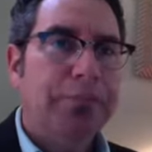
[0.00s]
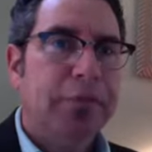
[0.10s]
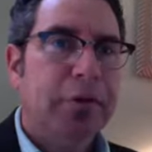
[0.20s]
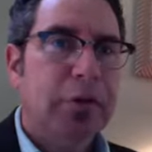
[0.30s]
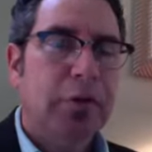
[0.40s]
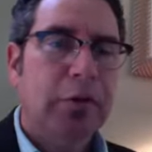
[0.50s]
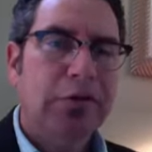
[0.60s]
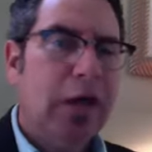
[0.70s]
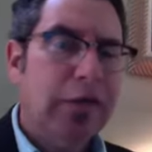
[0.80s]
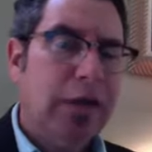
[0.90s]
it's
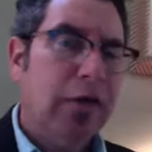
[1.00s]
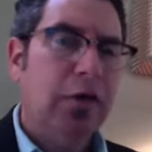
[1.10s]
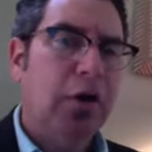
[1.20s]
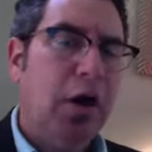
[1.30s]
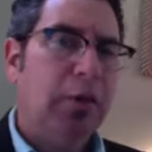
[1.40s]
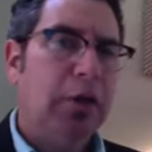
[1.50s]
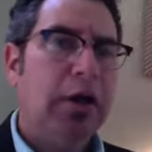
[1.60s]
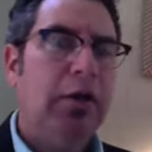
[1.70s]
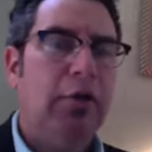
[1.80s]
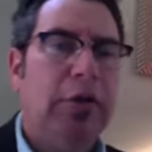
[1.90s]
not that uncommon. And
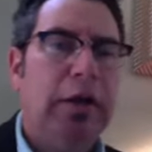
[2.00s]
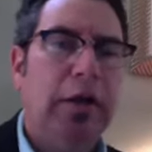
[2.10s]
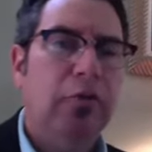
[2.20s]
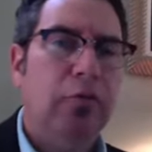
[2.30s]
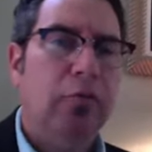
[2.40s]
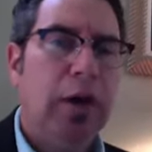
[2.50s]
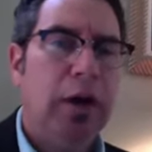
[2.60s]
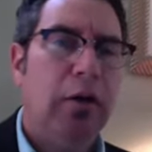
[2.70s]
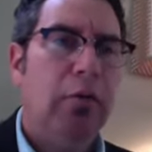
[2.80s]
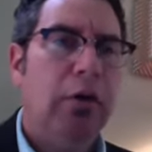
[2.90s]
I know that Daniel
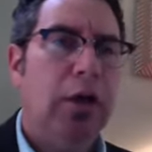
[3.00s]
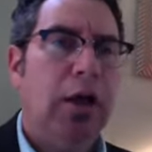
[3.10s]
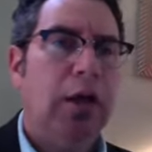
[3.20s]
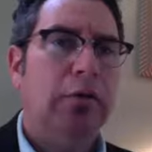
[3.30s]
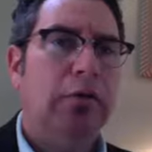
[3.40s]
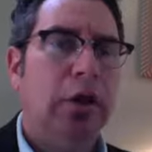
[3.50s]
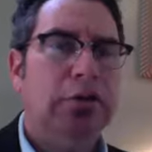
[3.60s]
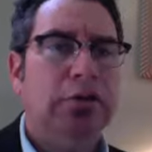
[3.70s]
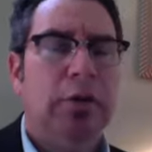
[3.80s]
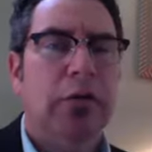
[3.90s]
Brown
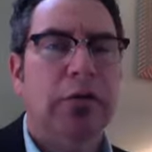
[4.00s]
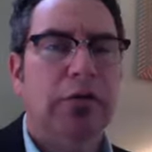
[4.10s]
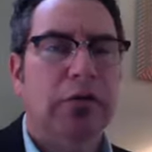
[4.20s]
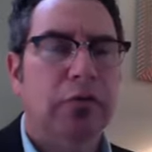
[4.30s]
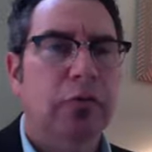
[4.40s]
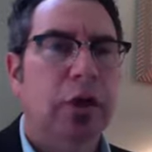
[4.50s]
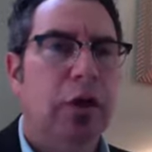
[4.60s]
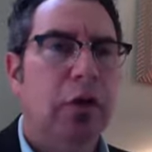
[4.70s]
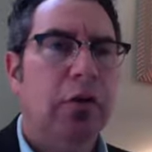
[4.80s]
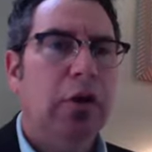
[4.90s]
talks about this as
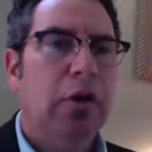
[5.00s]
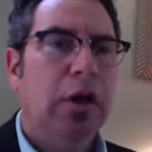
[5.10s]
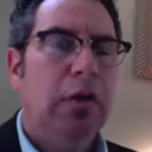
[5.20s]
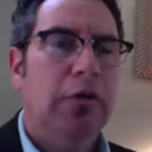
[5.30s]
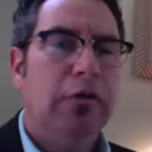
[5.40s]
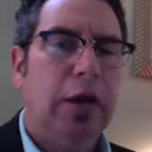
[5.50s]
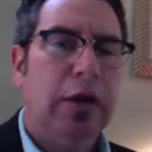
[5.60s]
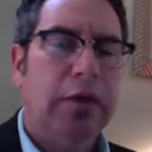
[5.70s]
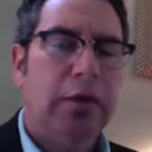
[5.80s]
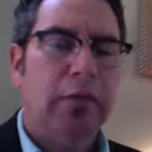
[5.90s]
well, this
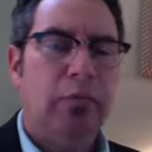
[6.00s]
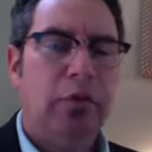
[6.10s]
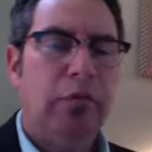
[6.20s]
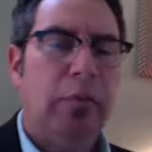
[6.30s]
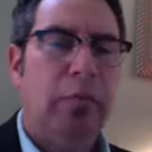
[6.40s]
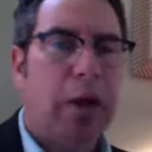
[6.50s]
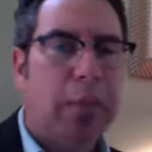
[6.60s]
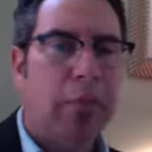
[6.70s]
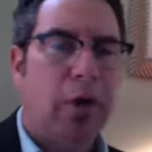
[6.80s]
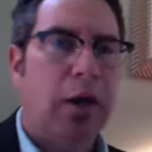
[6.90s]
idea of more of a
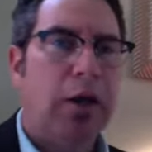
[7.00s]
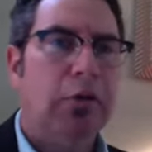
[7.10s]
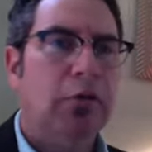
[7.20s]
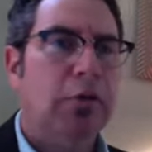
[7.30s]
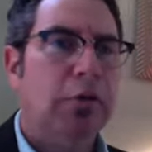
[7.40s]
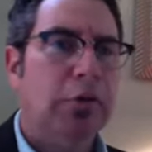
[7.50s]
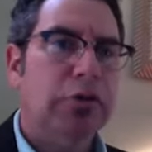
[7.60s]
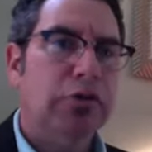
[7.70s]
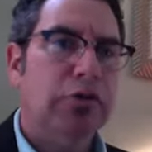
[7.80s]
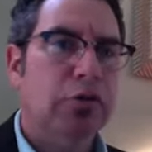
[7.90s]
byproduct, Lord, that we
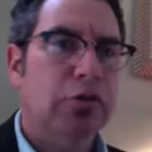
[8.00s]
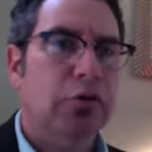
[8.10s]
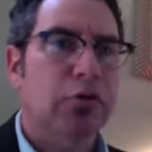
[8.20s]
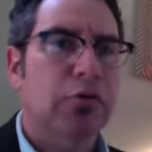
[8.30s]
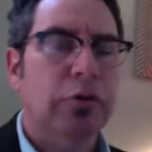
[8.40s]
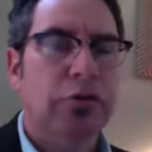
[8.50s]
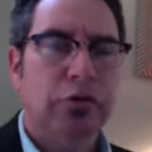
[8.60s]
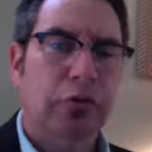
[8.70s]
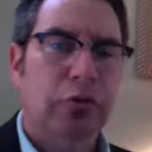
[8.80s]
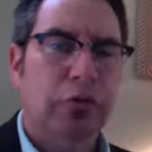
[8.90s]
just
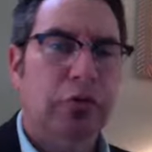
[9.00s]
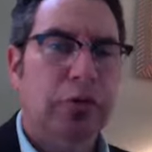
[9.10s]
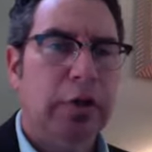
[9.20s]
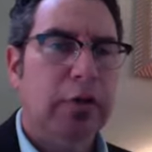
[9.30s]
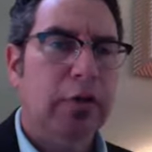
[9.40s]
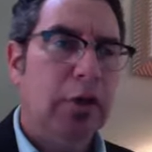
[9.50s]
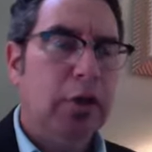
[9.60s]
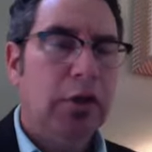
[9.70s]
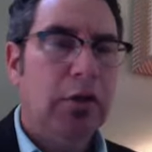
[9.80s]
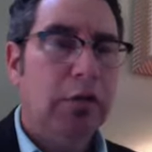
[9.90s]
serve, and then,
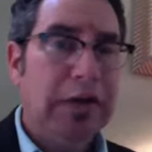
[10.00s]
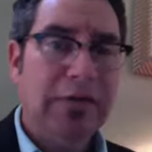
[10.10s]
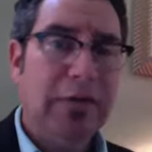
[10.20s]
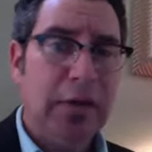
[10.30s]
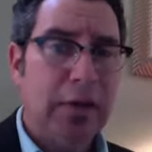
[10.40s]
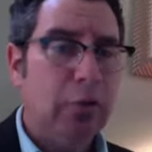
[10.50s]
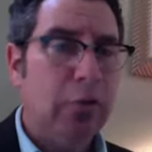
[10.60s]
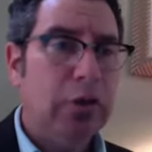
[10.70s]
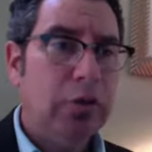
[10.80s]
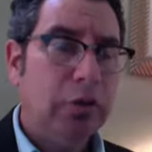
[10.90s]
that's it. Like,
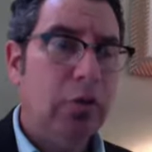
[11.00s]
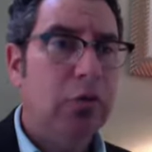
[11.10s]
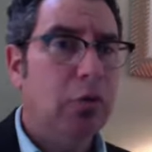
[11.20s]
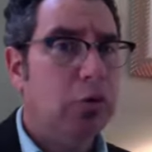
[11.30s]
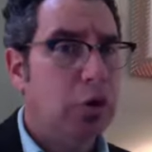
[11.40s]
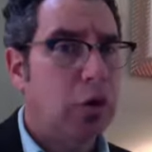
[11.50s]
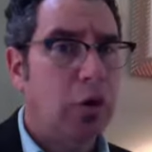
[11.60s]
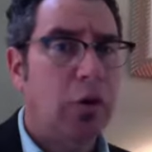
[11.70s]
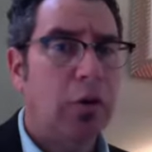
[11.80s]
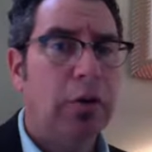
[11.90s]
we know that we're
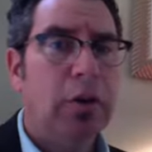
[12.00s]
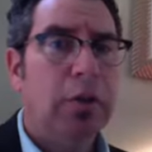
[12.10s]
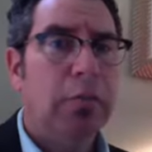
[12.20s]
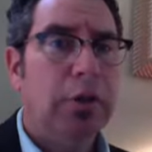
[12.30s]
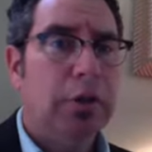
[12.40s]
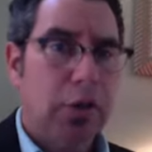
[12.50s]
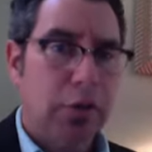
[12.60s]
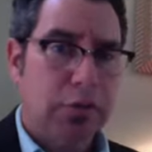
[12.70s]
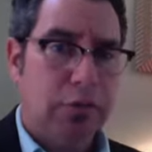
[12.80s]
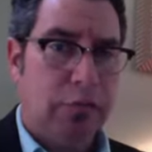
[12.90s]
called
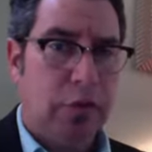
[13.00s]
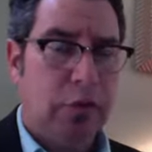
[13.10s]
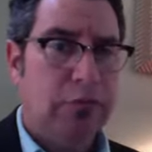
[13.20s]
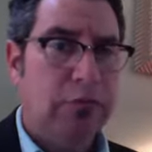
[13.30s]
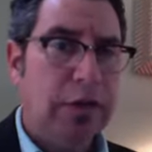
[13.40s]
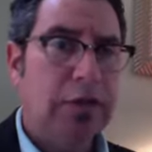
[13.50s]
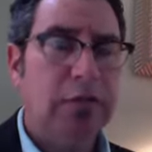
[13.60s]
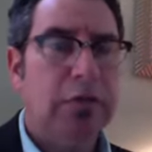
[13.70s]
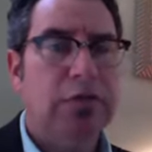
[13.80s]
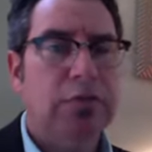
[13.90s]
because of our
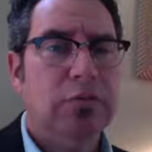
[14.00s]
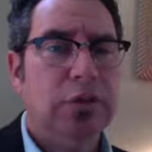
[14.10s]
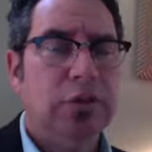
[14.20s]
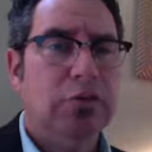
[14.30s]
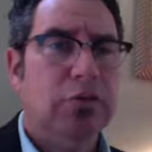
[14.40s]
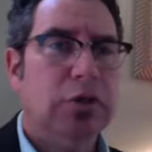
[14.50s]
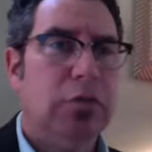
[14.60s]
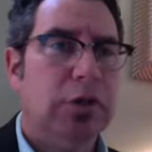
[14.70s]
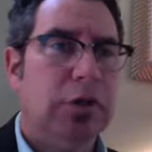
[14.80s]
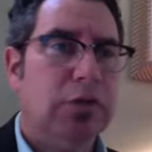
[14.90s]
effectiveness in ministry,
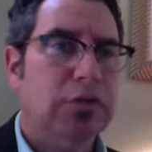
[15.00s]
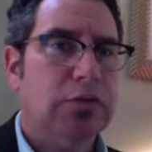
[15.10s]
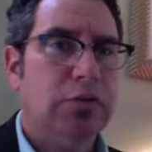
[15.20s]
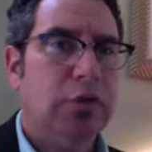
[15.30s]
because of